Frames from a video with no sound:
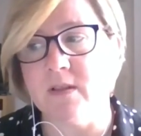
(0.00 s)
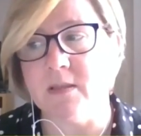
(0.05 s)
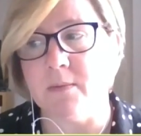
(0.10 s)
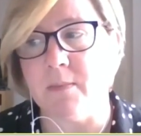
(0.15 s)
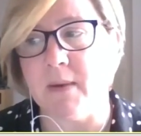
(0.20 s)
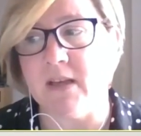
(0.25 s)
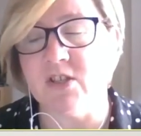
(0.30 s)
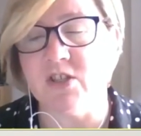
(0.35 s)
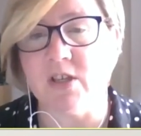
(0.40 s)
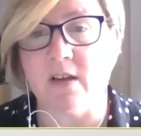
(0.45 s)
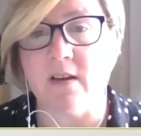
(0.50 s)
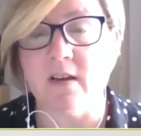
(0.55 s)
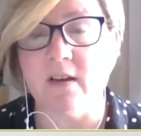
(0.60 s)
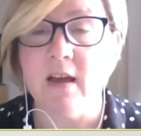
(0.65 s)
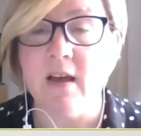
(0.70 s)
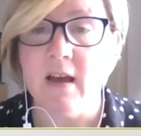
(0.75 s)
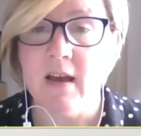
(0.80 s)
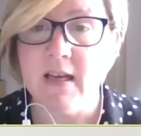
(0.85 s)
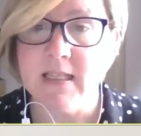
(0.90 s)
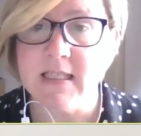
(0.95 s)
dementia
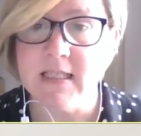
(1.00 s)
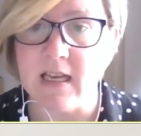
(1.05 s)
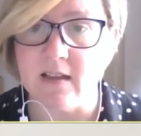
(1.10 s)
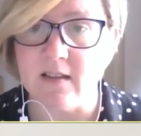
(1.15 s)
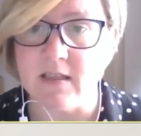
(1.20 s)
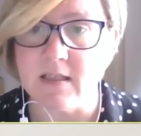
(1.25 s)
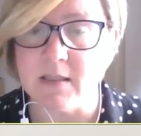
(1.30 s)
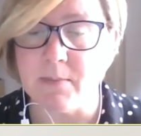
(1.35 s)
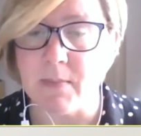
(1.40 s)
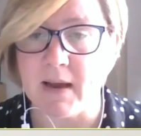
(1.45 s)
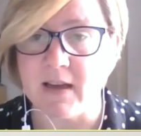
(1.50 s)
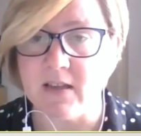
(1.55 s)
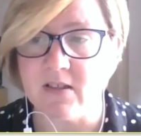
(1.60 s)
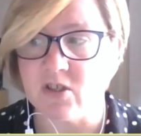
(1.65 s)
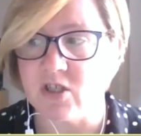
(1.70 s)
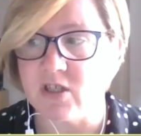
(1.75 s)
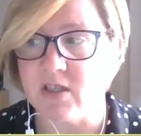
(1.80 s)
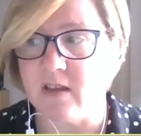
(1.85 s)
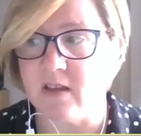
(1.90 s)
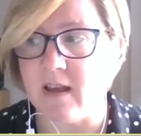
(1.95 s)
tell us
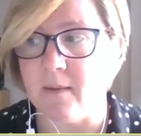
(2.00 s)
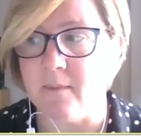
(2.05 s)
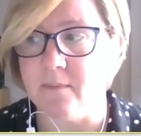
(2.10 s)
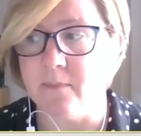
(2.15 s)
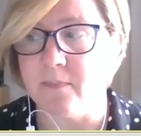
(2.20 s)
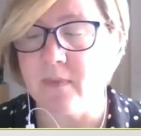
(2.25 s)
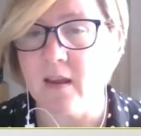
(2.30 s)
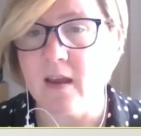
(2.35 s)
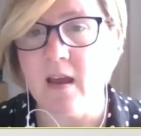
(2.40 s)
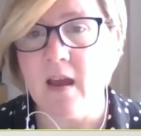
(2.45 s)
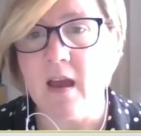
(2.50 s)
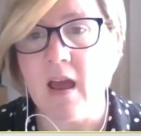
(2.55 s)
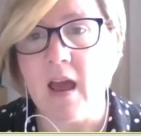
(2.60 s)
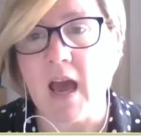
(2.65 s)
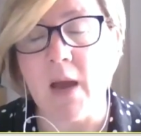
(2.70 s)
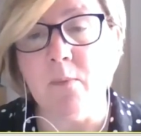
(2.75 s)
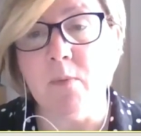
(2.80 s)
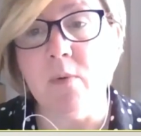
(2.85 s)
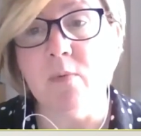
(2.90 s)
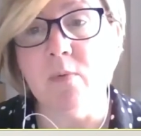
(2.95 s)
matters to them,
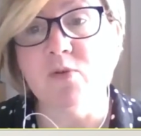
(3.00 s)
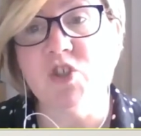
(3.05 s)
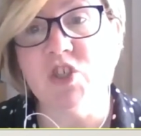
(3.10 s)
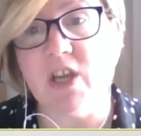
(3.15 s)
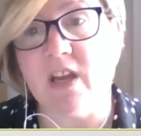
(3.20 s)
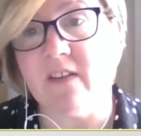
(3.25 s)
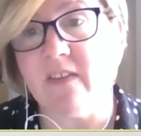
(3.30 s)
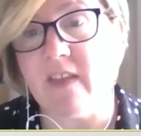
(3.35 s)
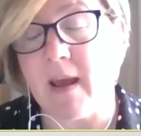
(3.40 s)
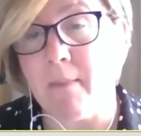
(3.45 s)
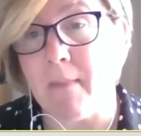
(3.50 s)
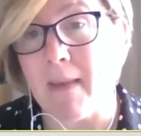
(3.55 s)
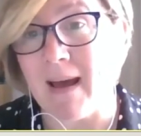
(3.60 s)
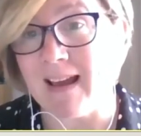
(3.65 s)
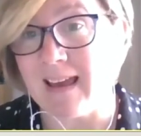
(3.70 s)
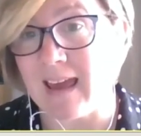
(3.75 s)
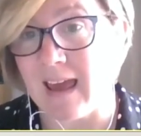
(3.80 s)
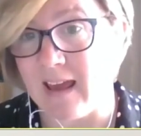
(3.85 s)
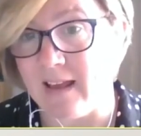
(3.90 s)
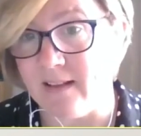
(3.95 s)
and we will share them
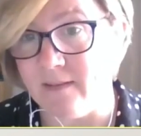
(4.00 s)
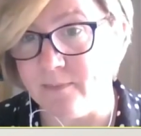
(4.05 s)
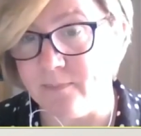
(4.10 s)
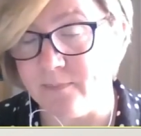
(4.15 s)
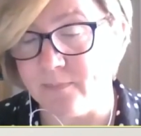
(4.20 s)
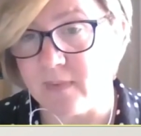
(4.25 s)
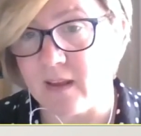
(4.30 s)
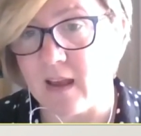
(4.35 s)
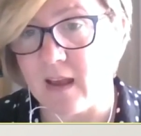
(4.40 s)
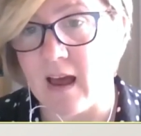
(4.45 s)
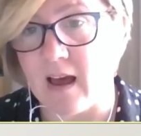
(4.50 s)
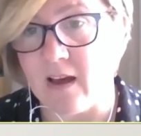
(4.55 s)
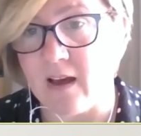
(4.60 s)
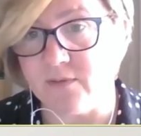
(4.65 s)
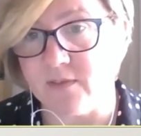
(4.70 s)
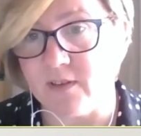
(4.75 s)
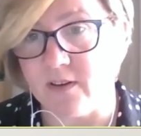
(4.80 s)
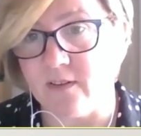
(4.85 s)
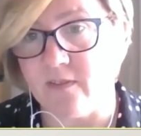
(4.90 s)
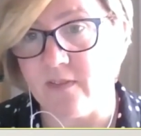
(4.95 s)
again
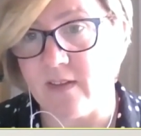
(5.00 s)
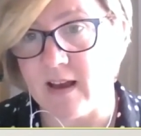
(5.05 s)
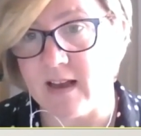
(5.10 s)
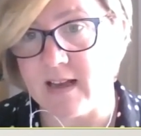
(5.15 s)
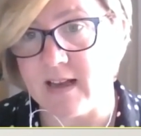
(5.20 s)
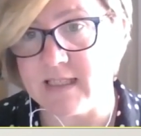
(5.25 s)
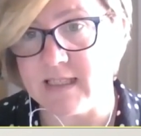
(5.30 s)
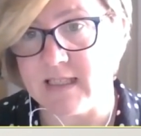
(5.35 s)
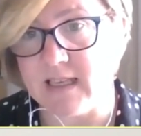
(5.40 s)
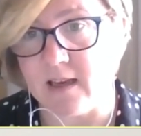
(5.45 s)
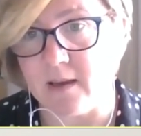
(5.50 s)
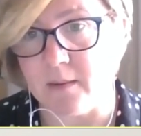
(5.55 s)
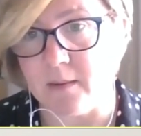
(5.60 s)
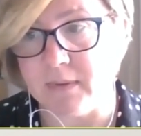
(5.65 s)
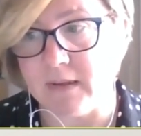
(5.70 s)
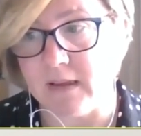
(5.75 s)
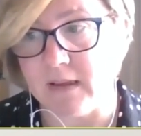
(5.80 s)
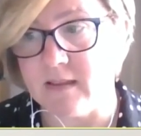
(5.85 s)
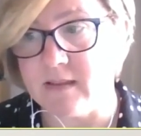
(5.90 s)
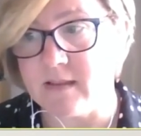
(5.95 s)
after that has taken
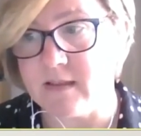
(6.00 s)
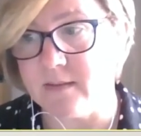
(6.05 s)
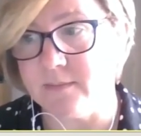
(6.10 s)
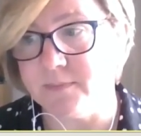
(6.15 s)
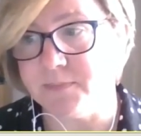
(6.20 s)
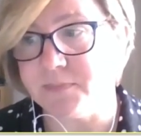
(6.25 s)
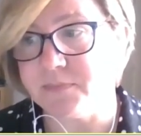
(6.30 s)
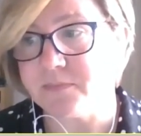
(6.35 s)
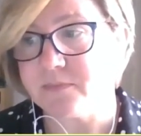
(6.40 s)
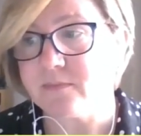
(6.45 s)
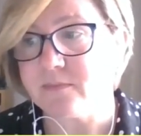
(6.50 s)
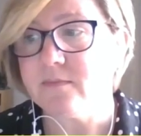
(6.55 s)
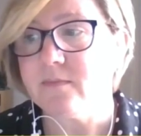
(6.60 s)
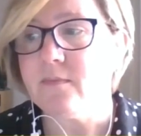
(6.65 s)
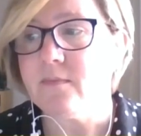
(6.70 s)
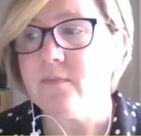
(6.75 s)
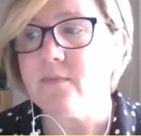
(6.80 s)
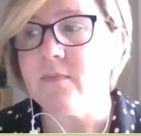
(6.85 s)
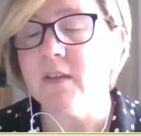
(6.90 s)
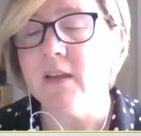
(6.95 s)
place.
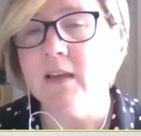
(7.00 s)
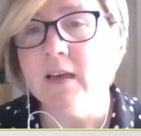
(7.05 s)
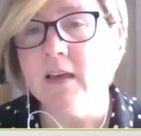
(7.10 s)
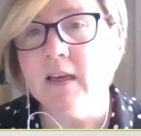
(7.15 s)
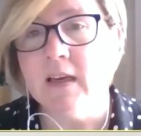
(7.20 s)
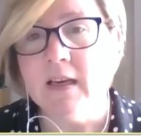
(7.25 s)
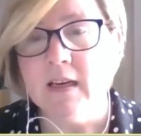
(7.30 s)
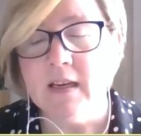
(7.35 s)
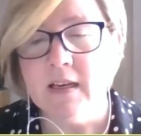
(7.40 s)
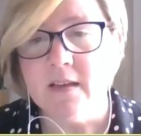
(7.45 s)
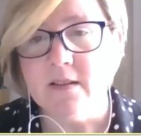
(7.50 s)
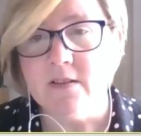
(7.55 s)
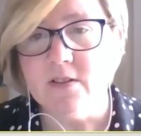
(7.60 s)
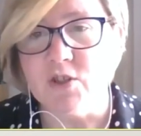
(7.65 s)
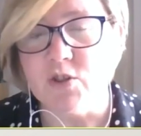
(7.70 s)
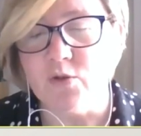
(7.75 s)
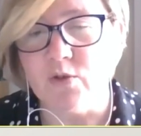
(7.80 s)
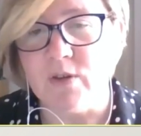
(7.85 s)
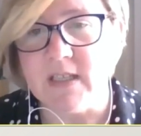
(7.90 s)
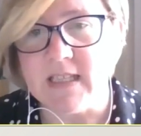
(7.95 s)
The
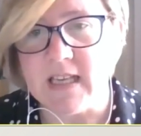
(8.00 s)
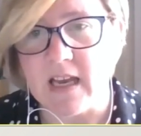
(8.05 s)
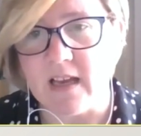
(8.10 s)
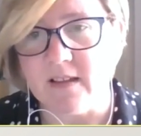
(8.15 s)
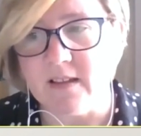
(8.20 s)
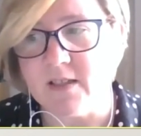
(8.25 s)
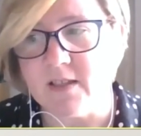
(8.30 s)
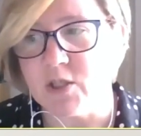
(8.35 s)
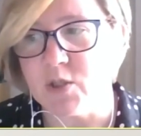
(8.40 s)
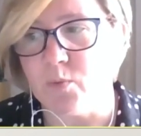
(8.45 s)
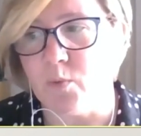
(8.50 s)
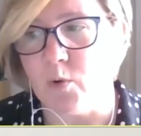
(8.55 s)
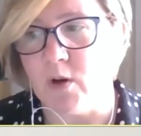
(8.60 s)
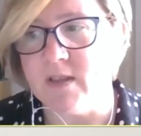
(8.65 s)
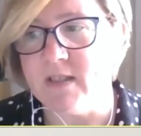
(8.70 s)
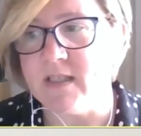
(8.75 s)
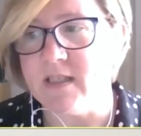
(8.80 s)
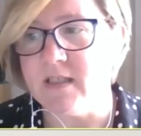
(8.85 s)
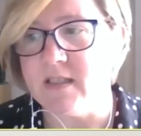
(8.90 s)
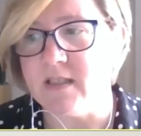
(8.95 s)
storytellers
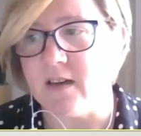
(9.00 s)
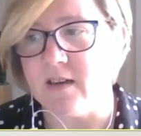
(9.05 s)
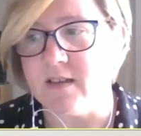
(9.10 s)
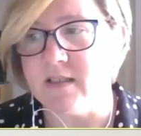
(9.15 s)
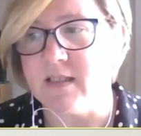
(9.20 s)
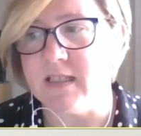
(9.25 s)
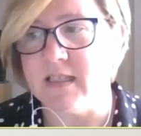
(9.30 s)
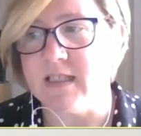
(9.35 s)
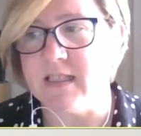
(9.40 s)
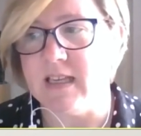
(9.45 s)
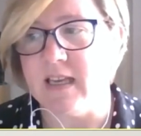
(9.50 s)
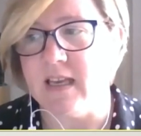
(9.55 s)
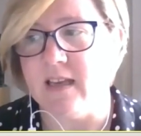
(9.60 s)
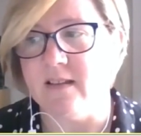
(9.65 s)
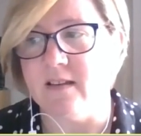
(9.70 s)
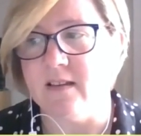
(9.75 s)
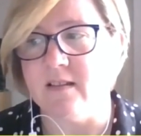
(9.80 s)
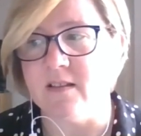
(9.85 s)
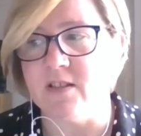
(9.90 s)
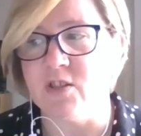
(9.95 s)
wanted us to say
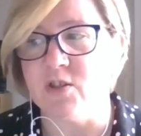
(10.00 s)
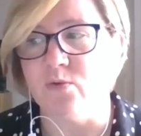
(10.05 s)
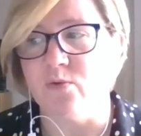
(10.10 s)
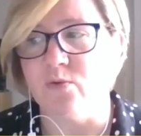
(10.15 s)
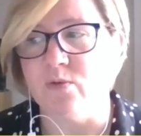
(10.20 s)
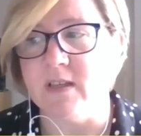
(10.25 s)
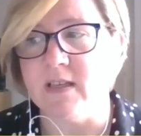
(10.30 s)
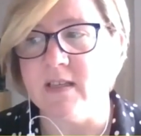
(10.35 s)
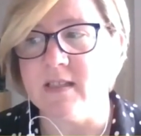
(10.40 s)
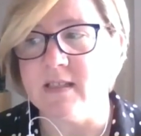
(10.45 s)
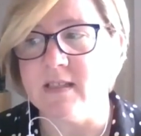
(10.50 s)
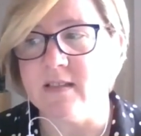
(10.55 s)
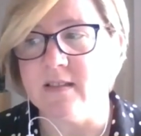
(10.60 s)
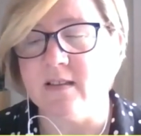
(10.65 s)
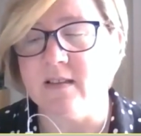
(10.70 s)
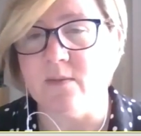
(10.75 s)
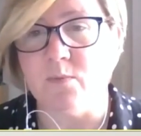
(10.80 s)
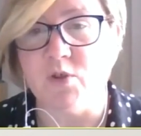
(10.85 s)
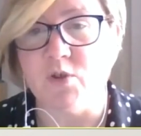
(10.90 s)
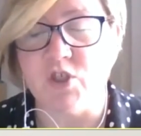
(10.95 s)
that the stories
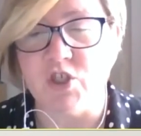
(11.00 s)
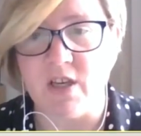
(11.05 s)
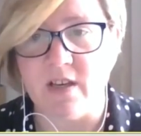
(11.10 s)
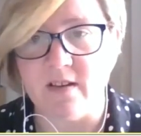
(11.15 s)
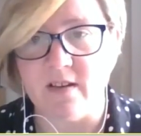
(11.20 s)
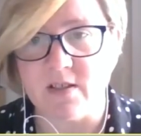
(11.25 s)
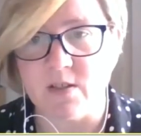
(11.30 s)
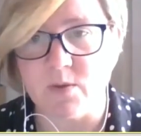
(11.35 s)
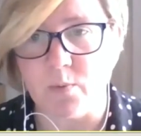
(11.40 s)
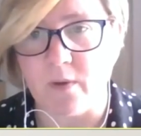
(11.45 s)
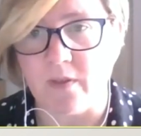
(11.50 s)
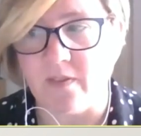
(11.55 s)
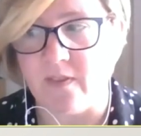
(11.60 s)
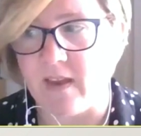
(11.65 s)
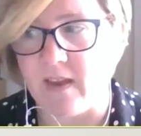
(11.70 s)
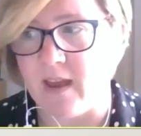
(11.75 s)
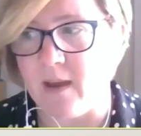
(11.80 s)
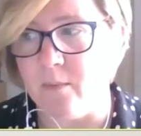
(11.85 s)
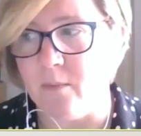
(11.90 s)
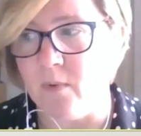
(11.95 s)
that were shared with
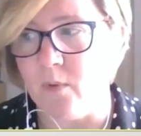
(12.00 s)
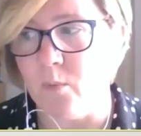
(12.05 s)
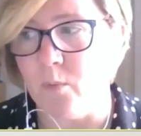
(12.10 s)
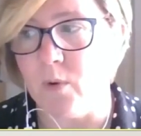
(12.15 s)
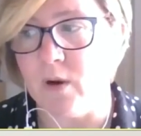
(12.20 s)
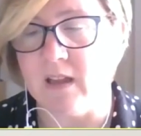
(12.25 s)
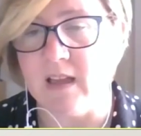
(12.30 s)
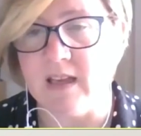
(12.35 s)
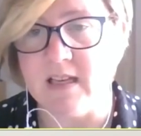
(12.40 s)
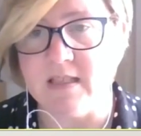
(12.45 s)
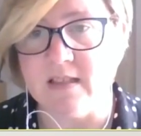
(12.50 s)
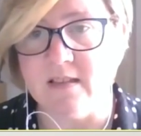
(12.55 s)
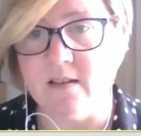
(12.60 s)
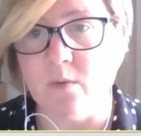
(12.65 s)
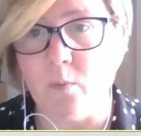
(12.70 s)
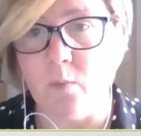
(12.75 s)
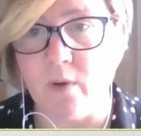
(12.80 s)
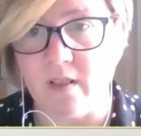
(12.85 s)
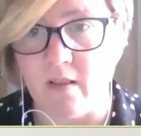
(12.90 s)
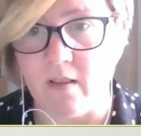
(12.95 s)
them were laden
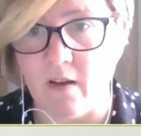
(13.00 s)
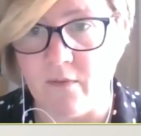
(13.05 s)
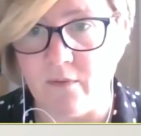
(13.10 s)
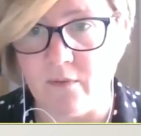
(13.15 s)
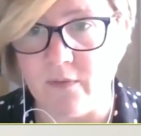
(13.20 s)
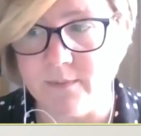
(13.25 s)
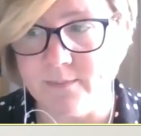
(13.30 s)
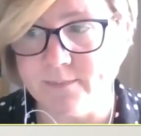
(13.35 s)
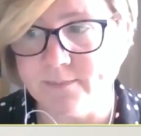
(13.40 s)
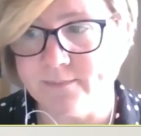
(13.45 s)
with love,